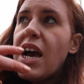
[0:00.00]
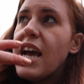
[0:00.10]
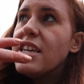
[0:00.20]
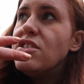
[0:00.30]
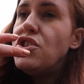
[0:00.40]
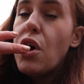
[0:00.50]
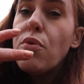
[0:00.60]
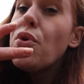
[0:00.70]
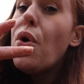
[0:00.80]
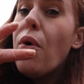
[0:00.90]
I
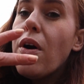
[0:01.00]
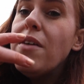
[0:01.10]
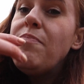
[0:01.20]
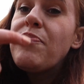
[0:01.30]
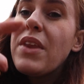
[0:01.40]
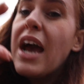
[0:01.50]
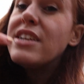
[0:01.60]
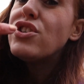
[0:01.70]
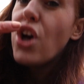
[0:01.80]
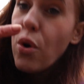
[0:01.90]
don't core.
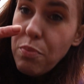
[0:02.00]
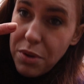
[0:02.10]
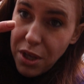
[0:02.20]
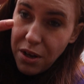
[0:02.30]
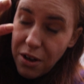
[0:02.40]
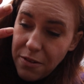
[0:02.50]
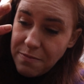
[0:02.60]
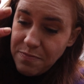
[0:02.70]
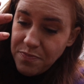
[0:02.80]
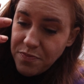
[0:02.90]
I don't
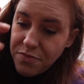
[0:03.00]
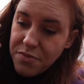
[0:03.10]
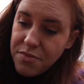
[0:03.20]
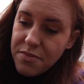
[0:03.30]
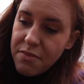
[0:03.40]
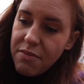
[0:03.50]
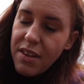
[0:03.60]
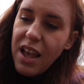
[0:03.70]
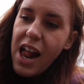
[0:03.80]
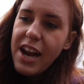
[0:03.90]
peel
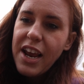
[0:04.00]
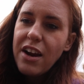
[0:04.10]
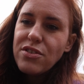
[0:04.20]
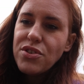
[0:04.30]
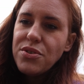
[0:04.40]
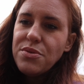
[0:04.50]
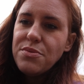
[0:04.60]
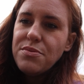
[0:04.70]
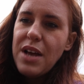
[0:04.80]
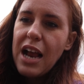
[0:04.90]
and I
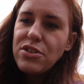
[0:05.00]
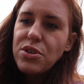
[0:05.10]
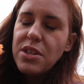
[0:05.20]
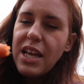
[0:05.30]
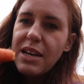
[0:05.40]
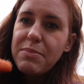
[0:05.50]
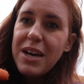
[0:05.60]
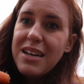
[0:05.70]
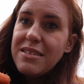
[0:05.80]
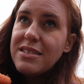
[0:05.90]
actually actually let him
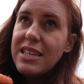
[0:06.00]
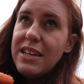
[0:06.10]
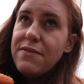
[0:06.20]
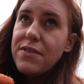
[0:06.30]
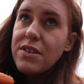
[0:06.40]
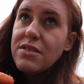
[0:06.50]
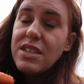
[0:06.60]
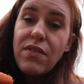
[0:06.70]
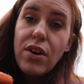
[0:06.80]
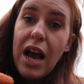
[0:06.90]
kind of sit for
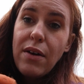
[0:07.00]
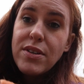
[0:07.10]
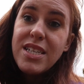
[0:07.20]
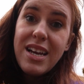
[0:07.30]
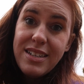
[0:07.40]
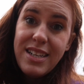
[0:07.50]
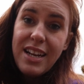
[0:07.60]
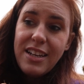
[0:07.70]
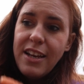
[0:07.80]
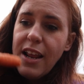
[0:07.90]
several hours
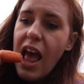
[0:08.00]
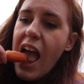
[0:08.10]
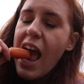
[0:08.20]
unattended.